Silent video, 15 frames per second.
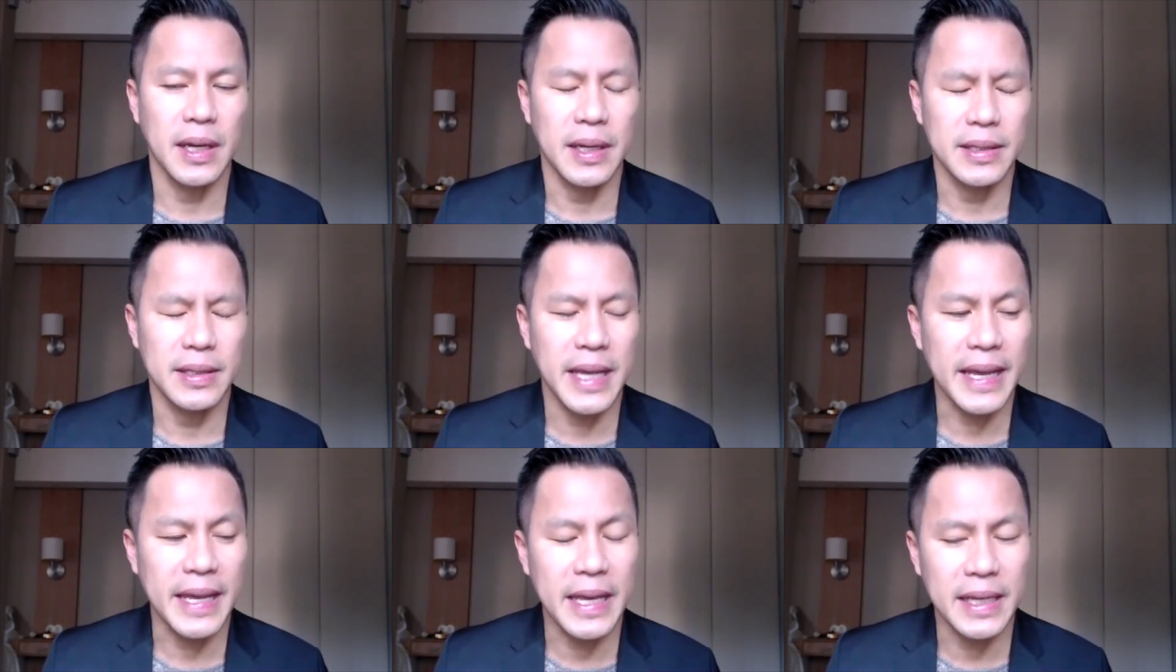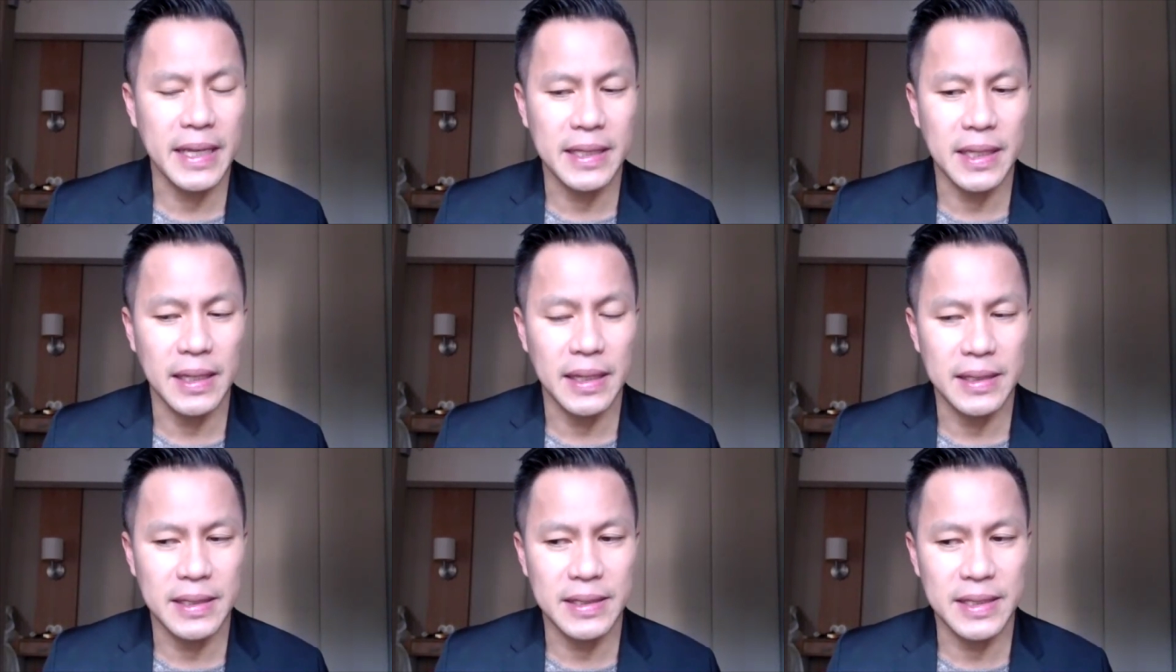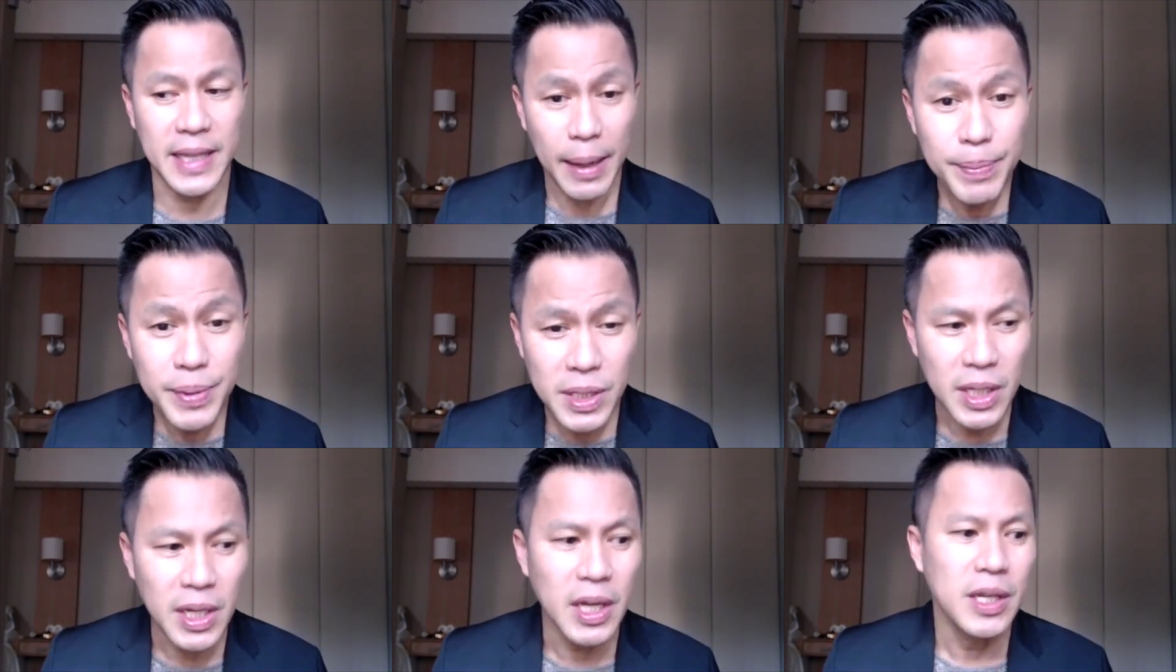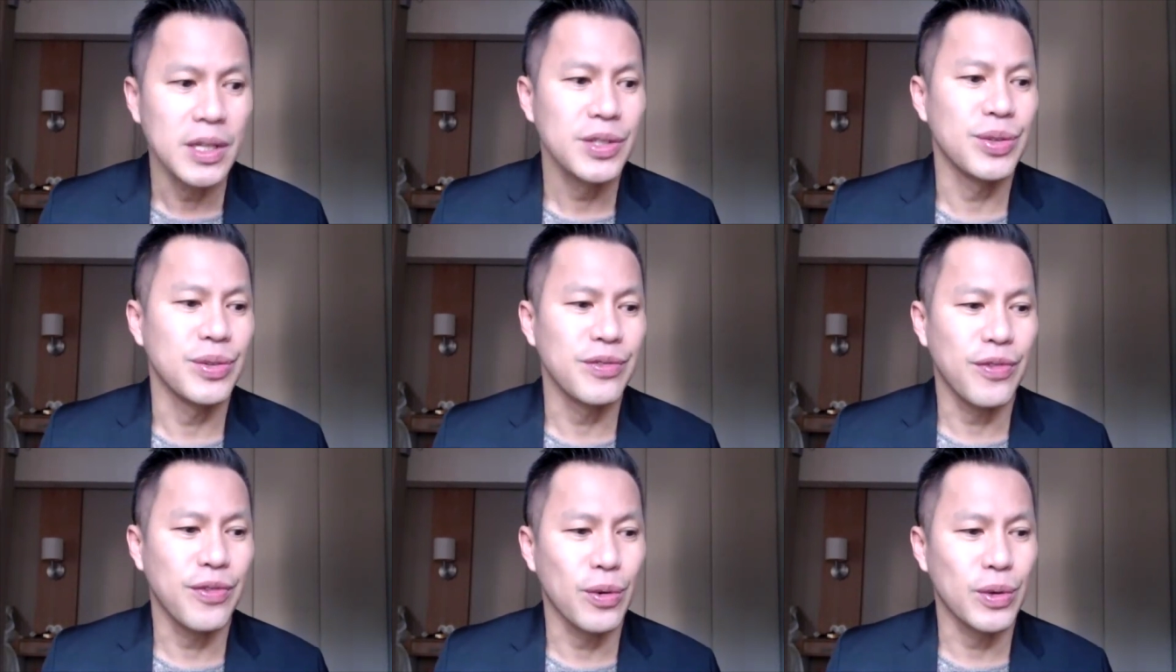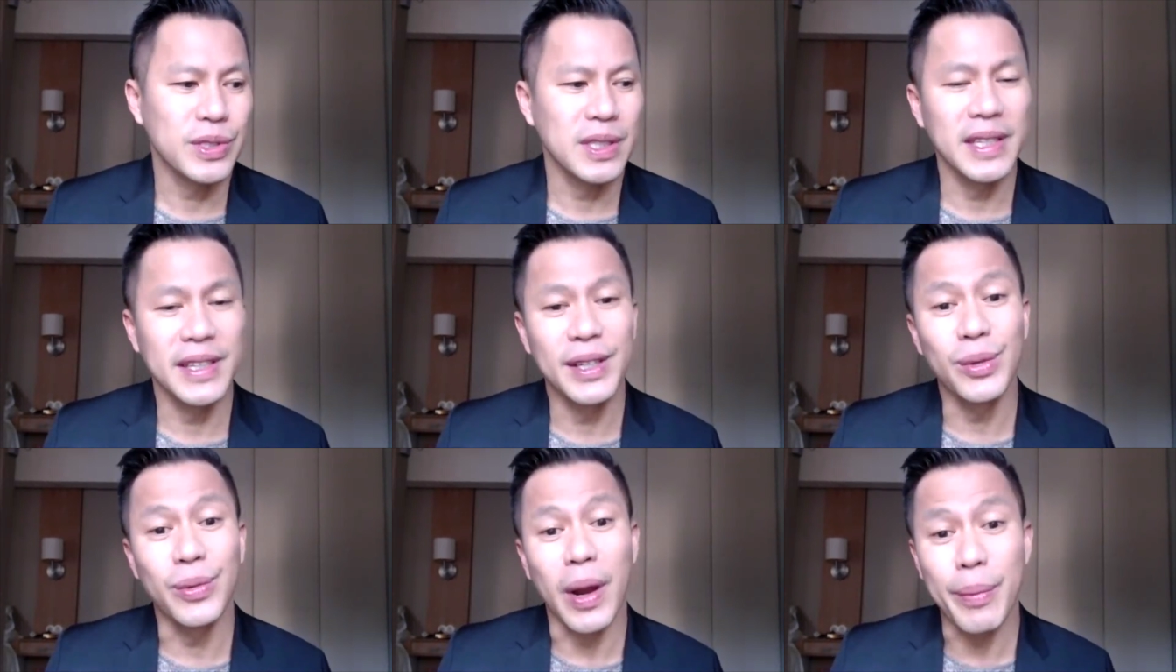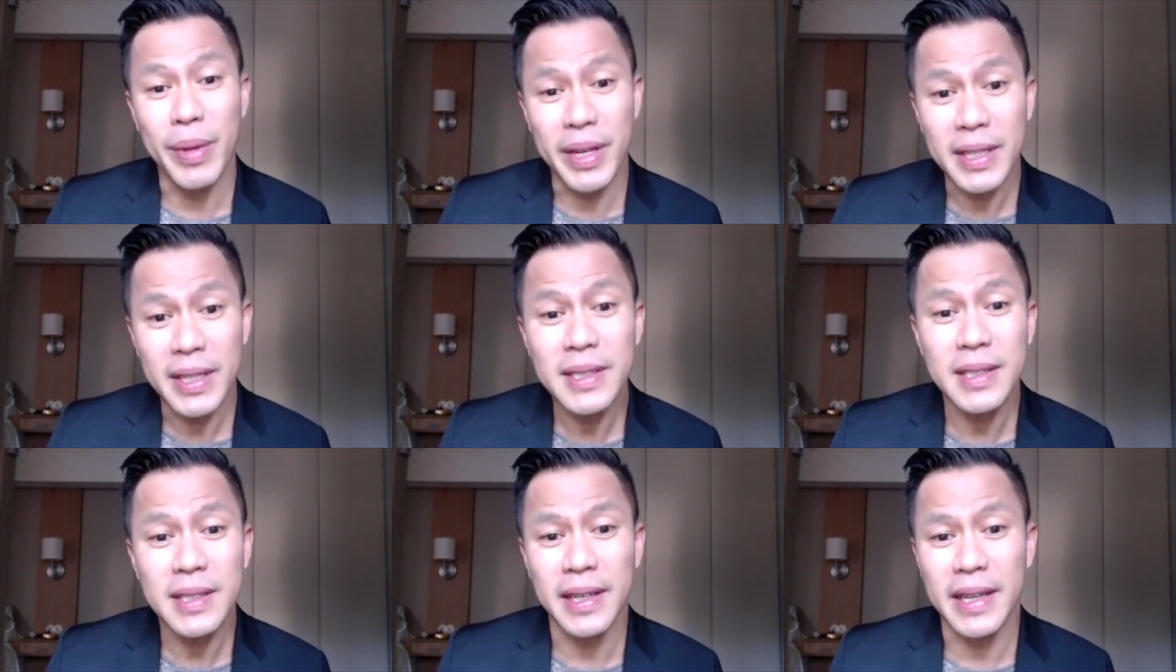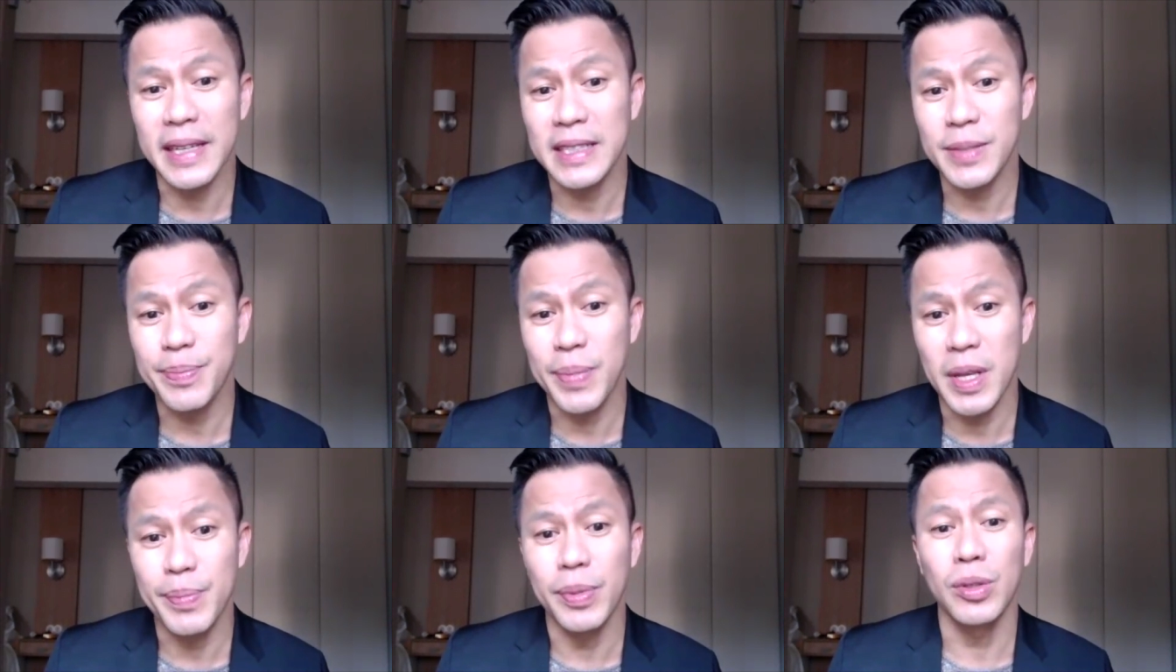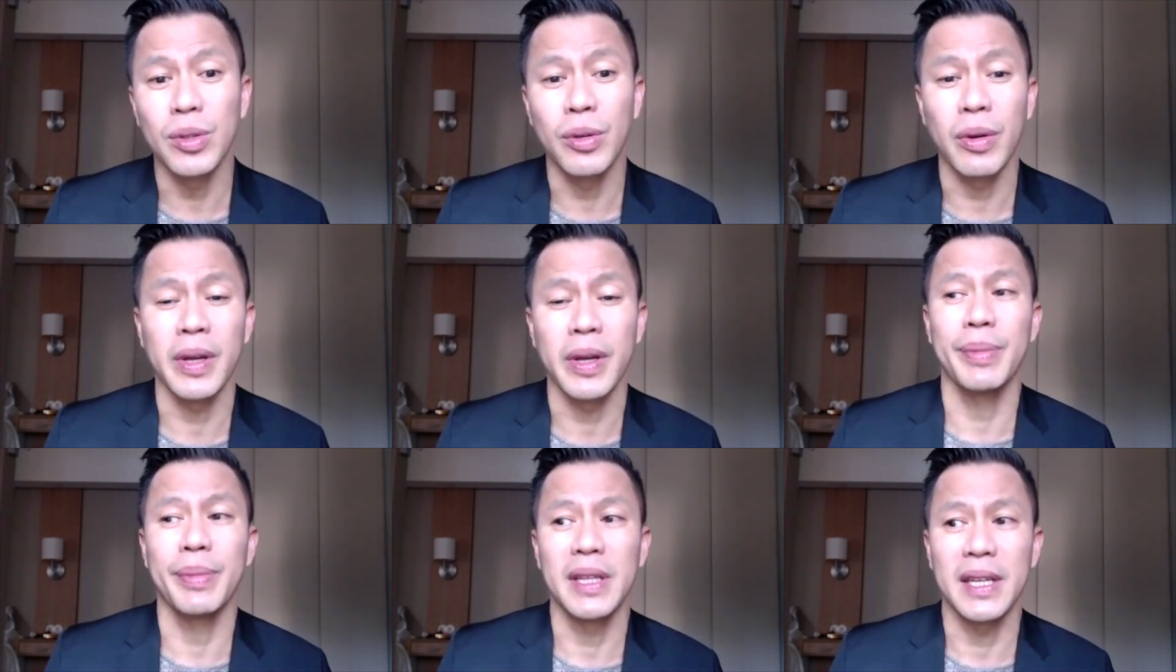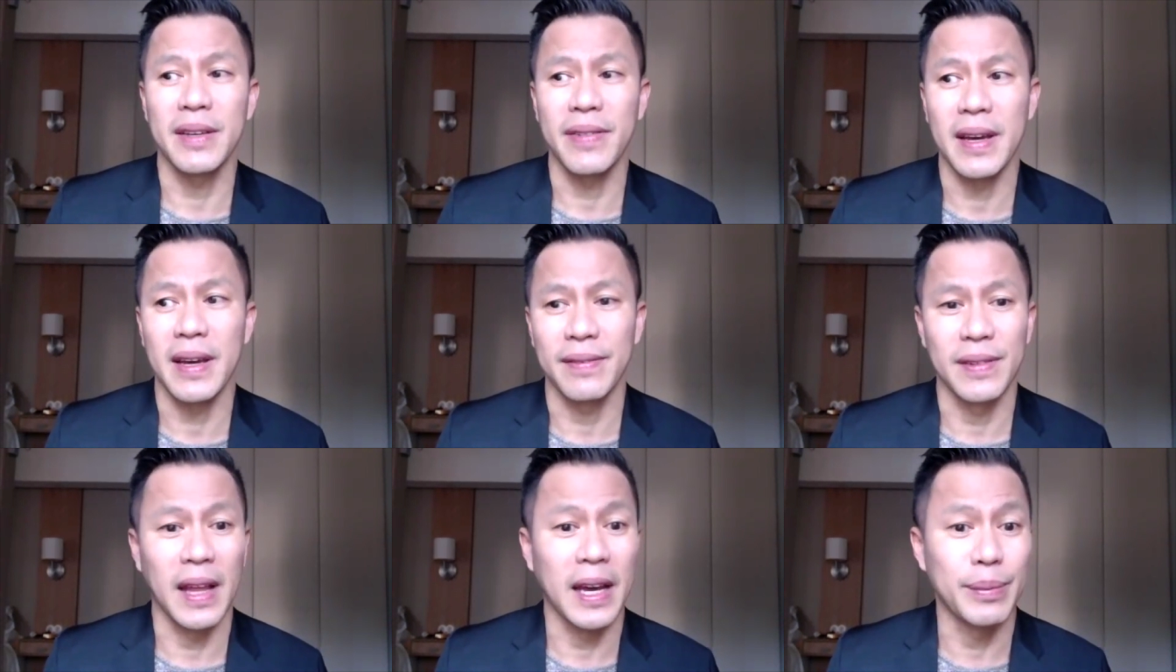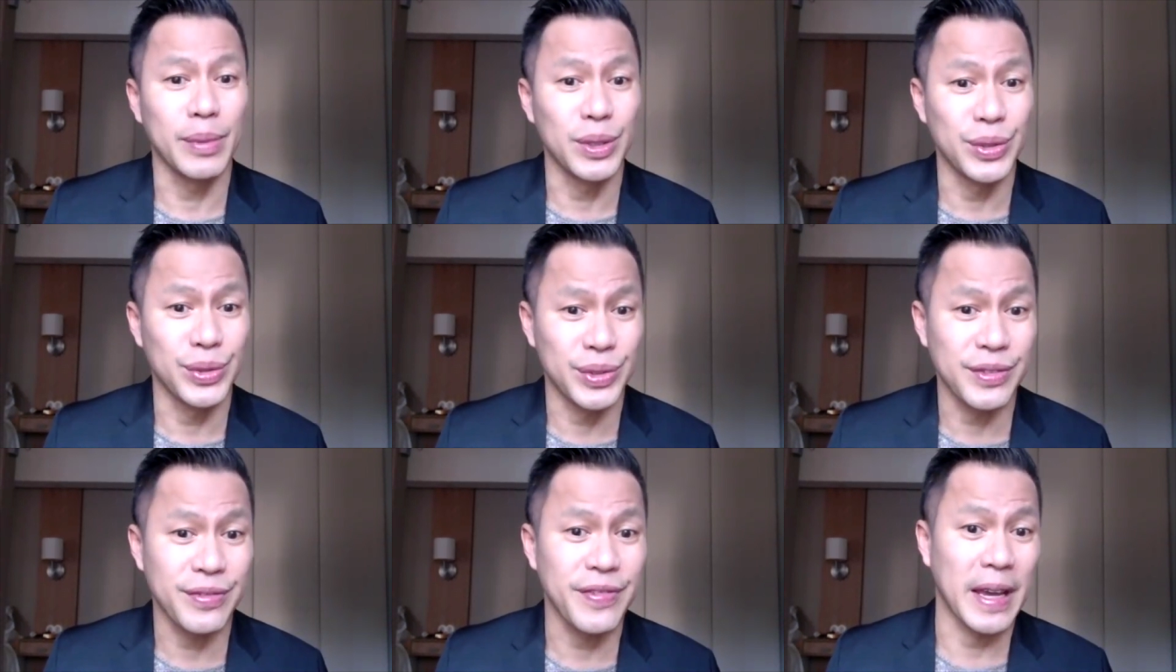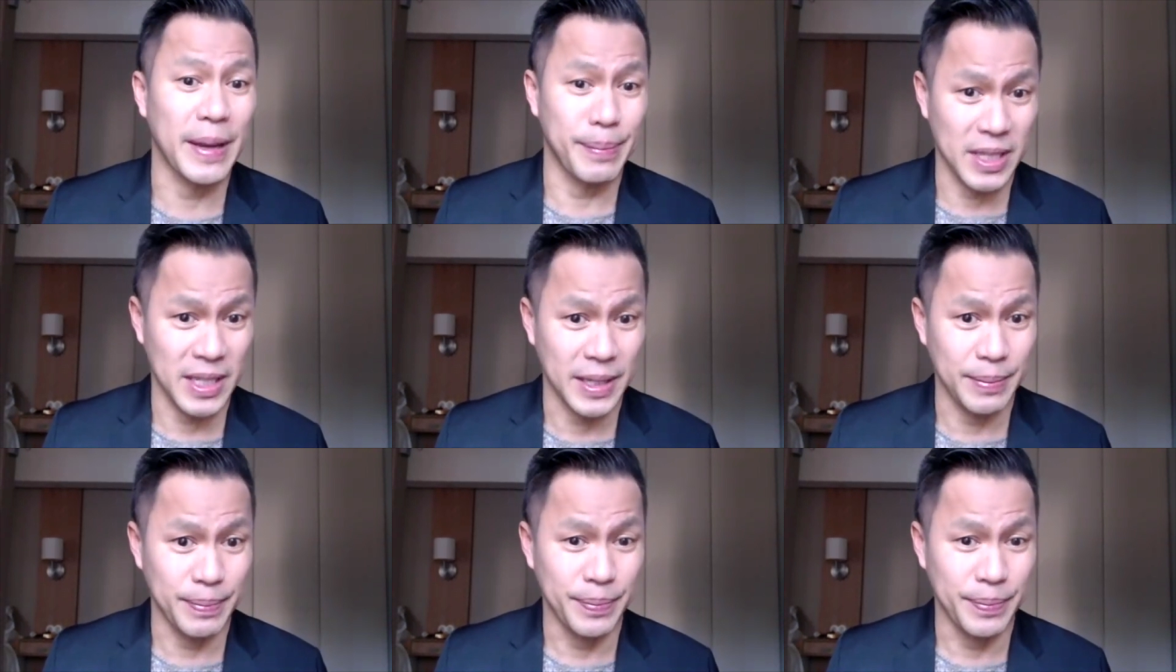taking steps to enforce legal remedies against people who he believes have libeled or defamed him.